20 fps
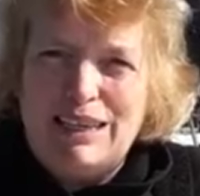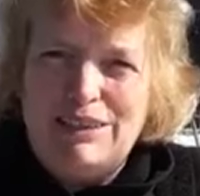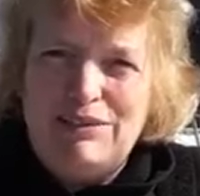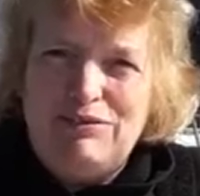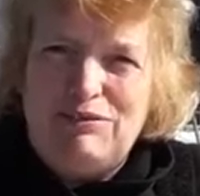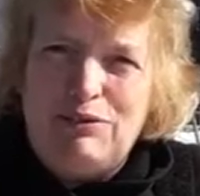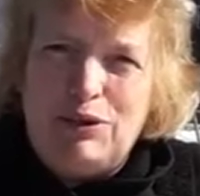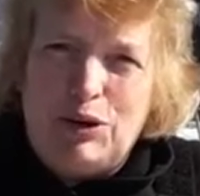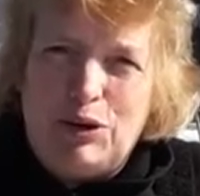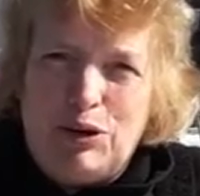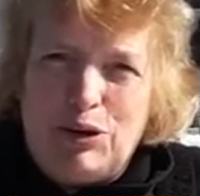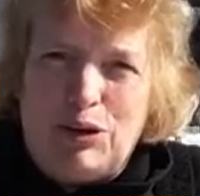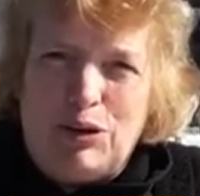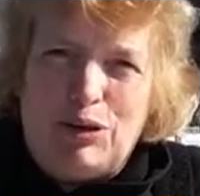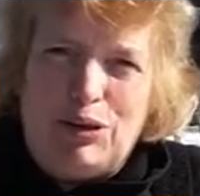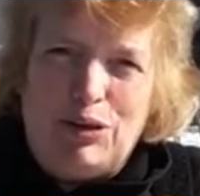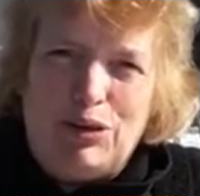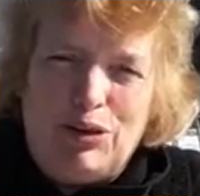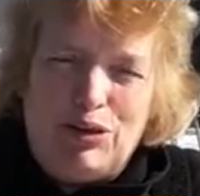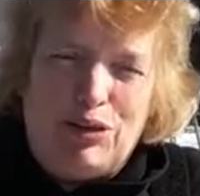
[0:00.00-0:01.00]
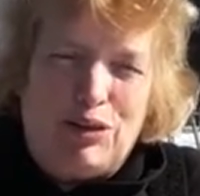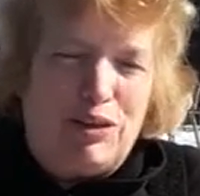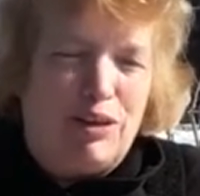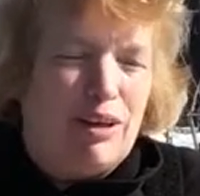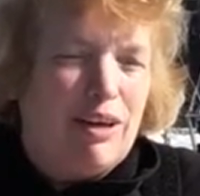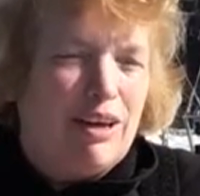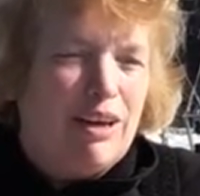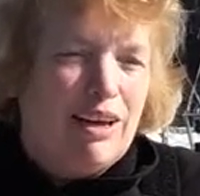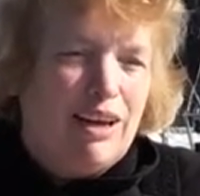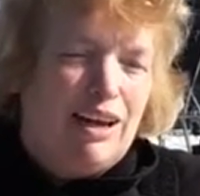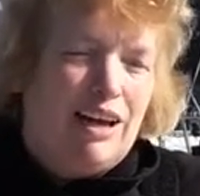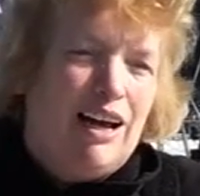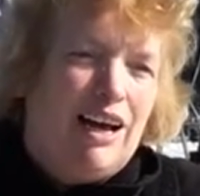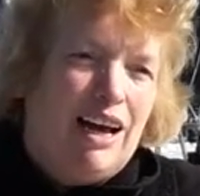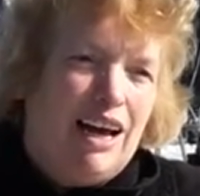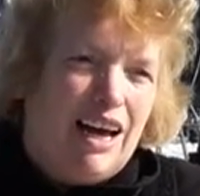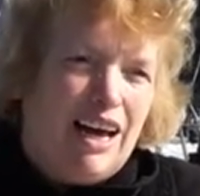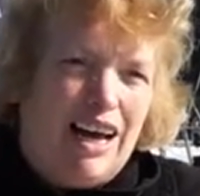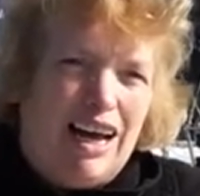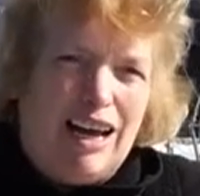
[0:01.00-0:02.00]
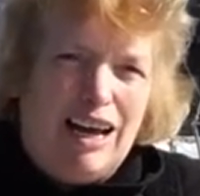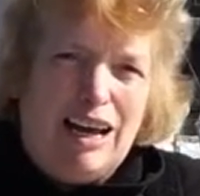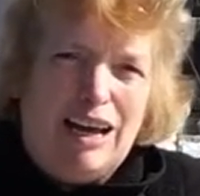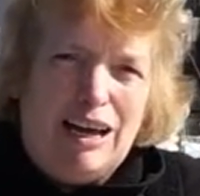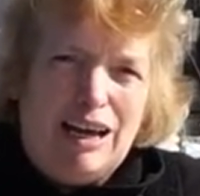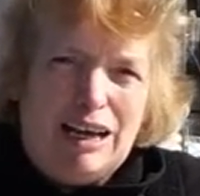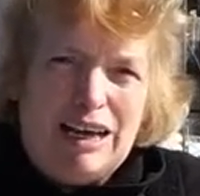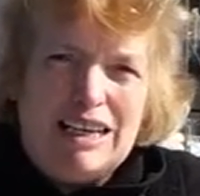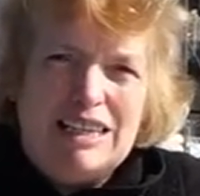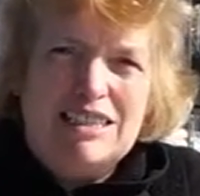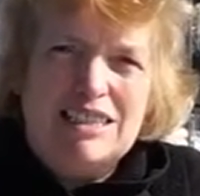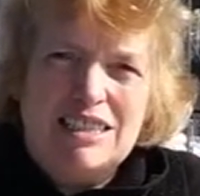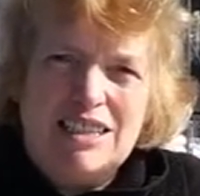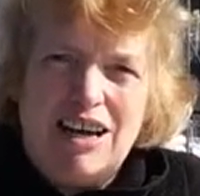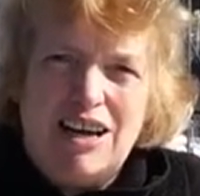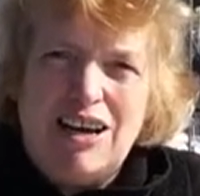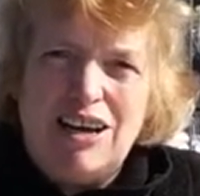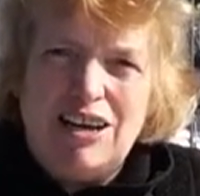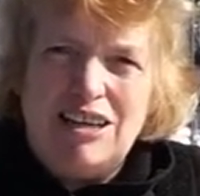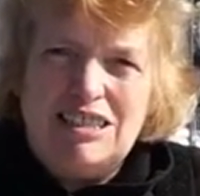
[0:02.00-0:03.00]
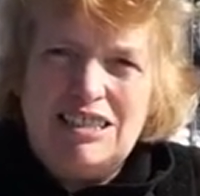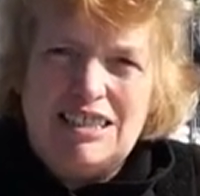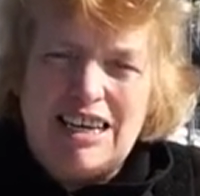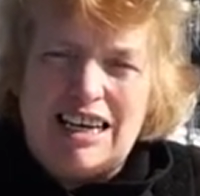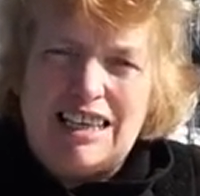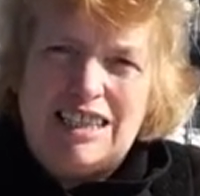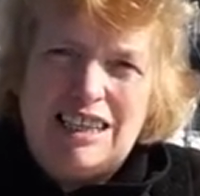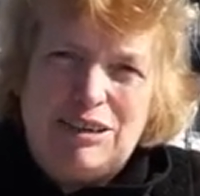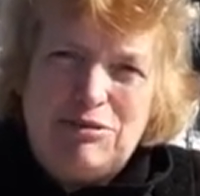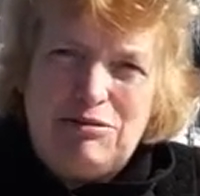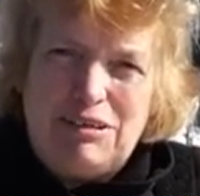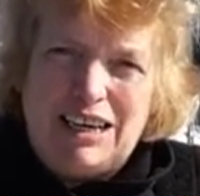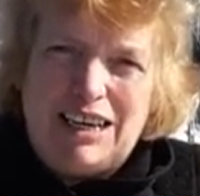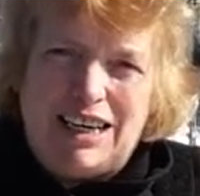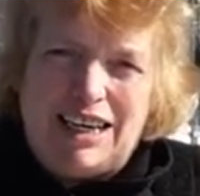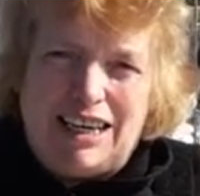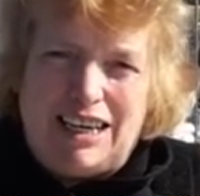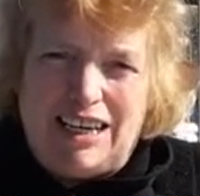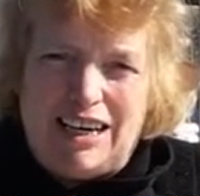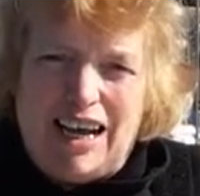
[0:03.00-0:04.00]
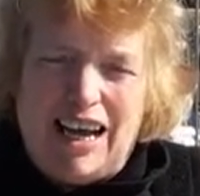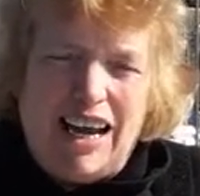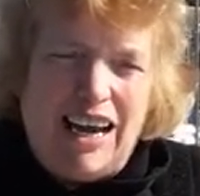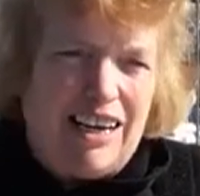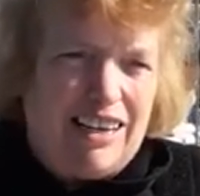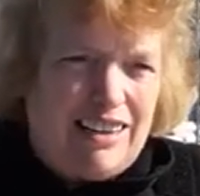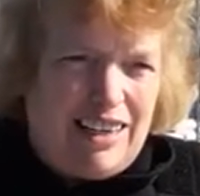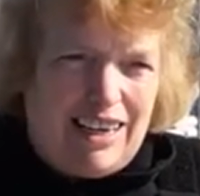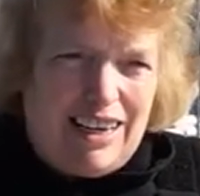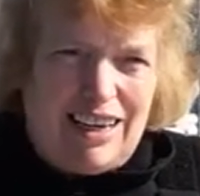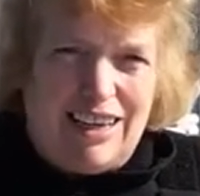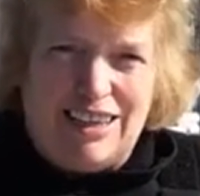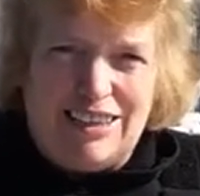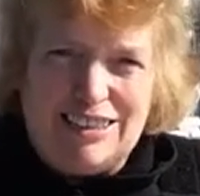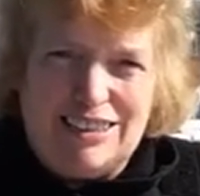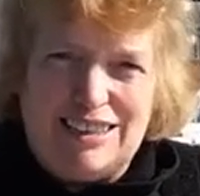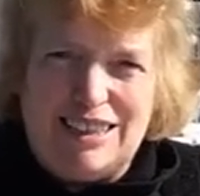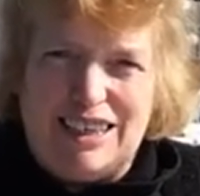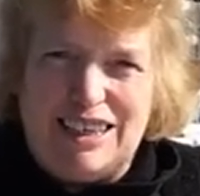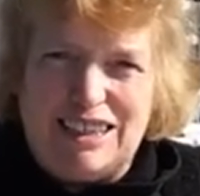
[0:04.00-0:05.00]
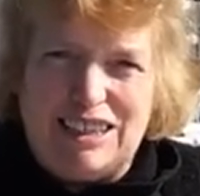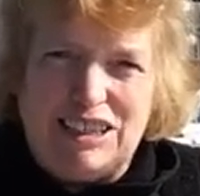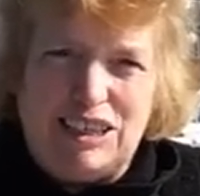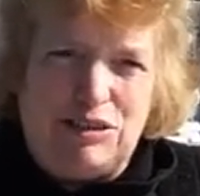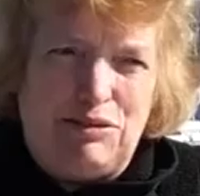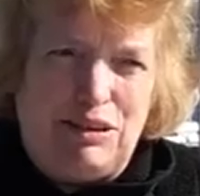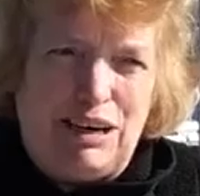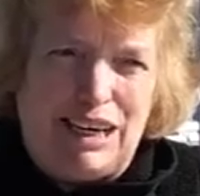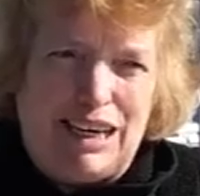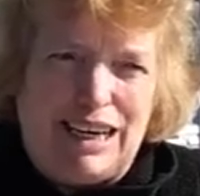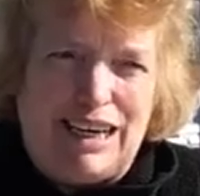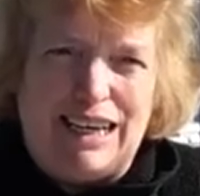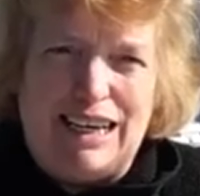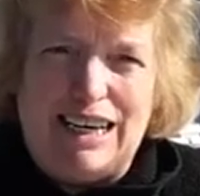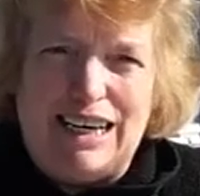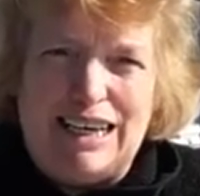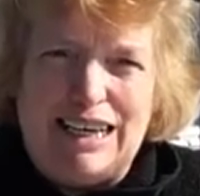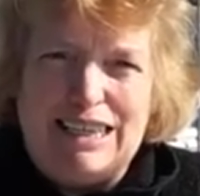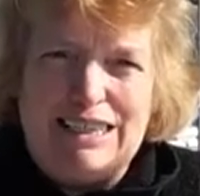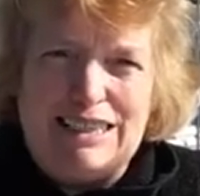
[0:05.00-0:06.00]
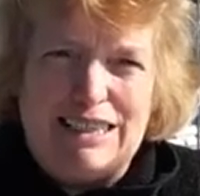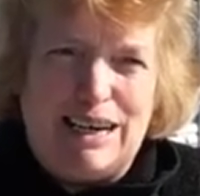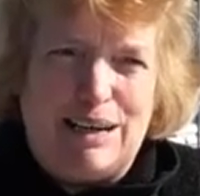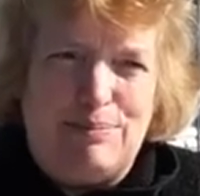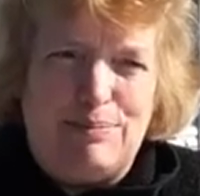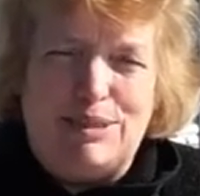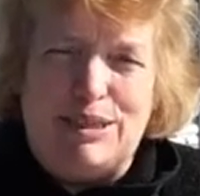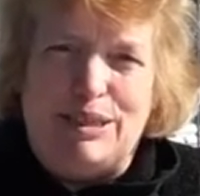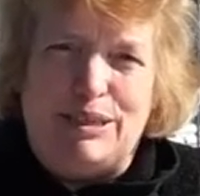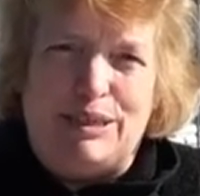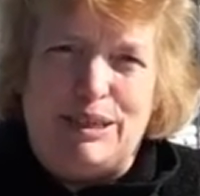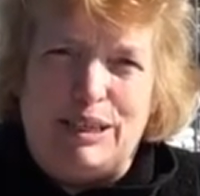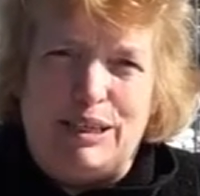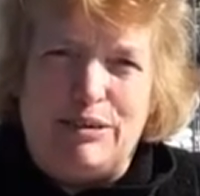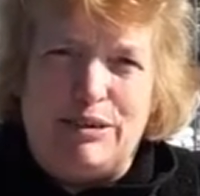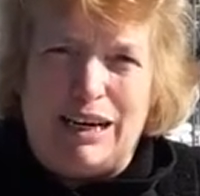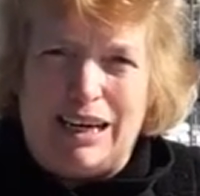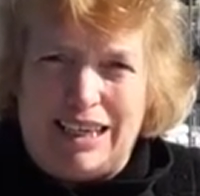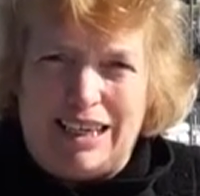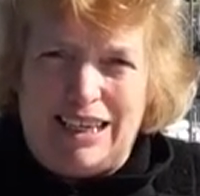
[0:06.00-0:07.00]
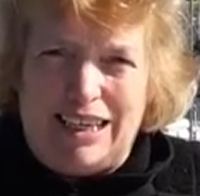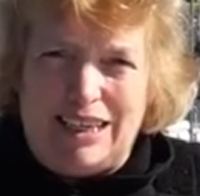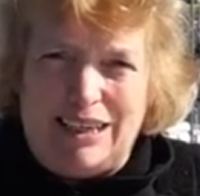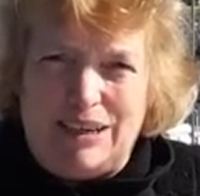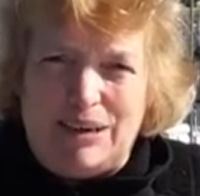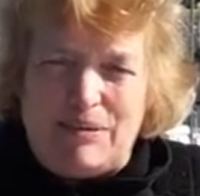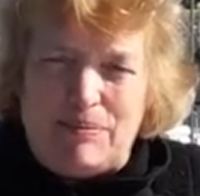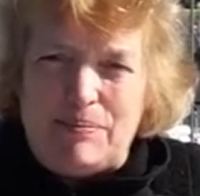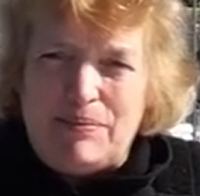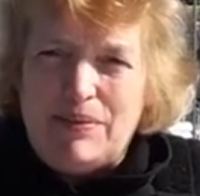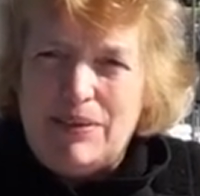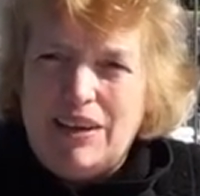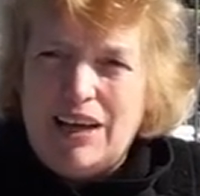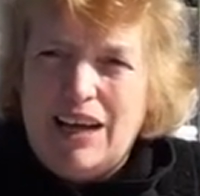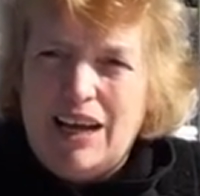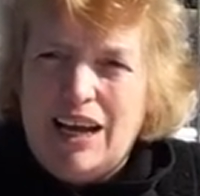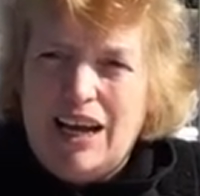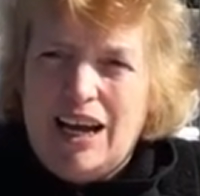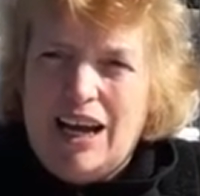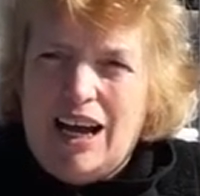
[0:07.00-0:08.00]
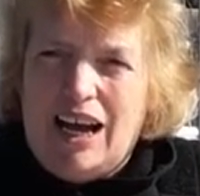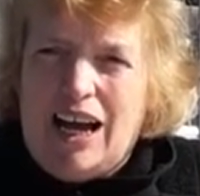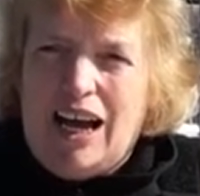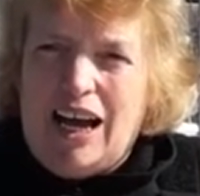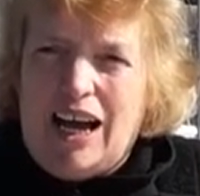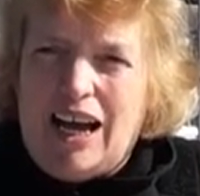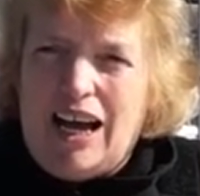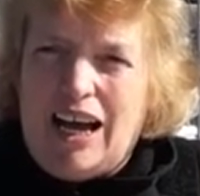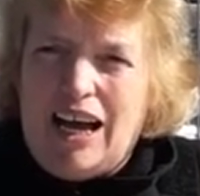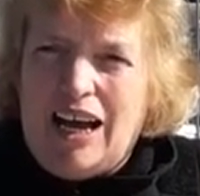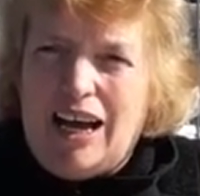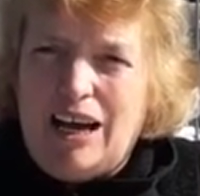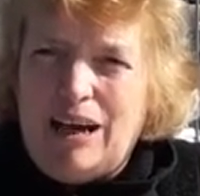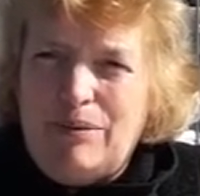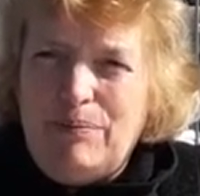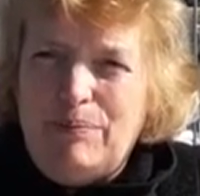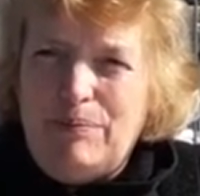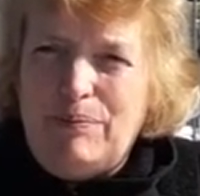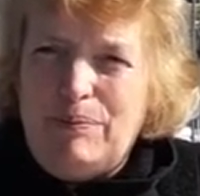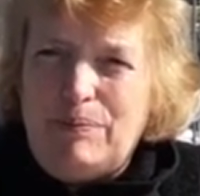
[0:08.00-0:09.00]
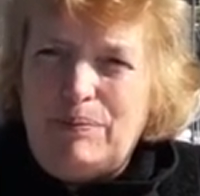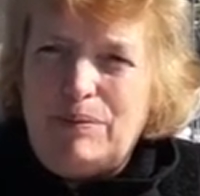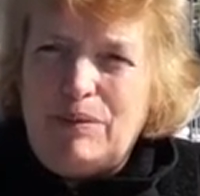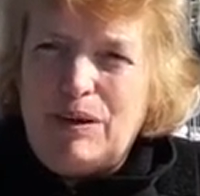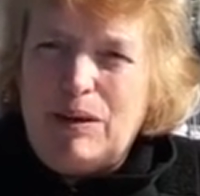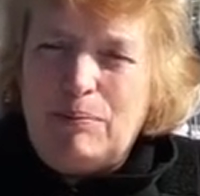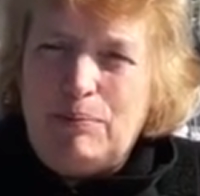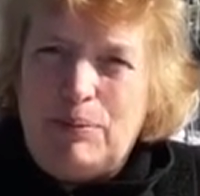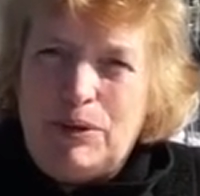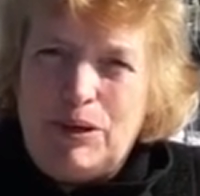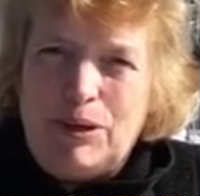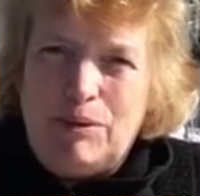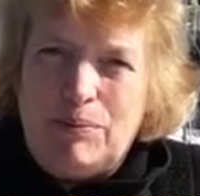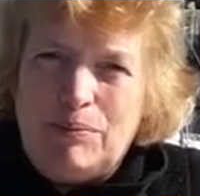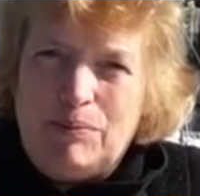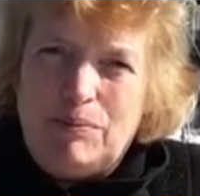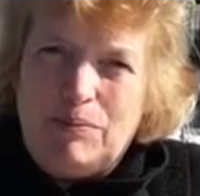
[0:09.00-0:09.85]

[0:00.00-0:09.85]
and forth uh, is our standing rigging. I think our standing rigging is absolutely cracking, um, but